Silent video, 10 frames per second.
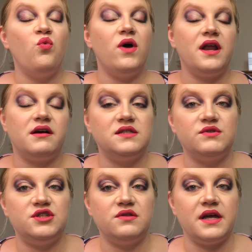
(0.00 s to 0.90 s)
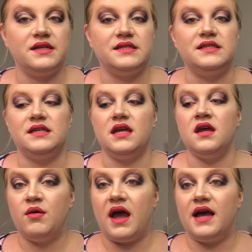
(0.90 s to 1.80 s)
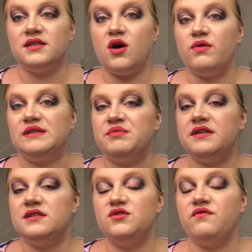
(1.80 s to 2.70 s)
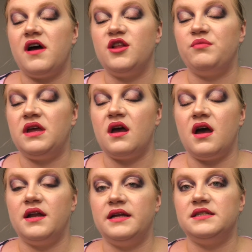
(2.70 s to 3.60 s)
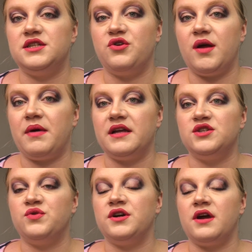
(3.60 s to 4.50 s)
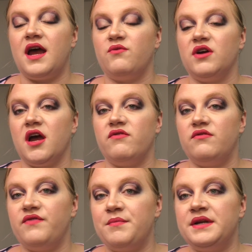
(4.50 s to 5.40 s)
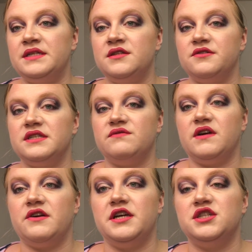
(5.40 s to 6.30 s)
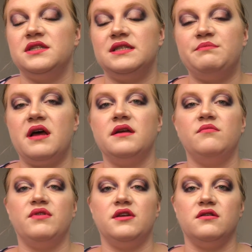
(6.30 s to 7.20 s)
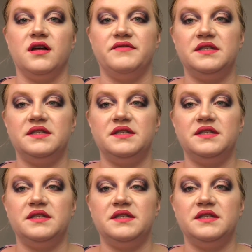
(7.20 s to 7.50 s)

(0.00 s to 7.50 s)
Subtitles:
What else would you like to see? As always, please do follow me on Instagram and Twitter at RecoveredFeminist. There is a variation in spelling, but you'll have